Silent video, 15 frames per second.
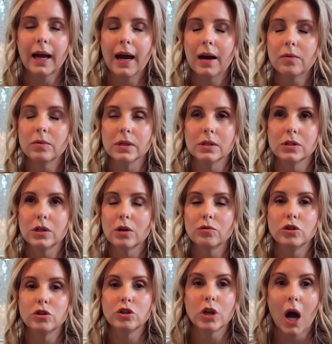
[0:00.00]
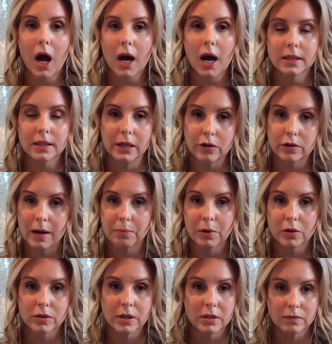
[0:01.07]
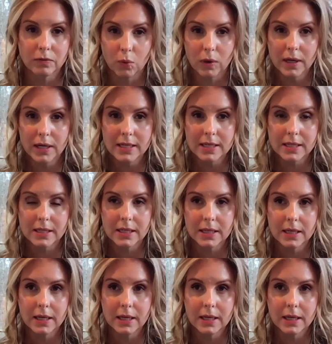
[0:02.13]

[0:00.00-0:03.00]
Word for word: I was so shocked to hear that person's voice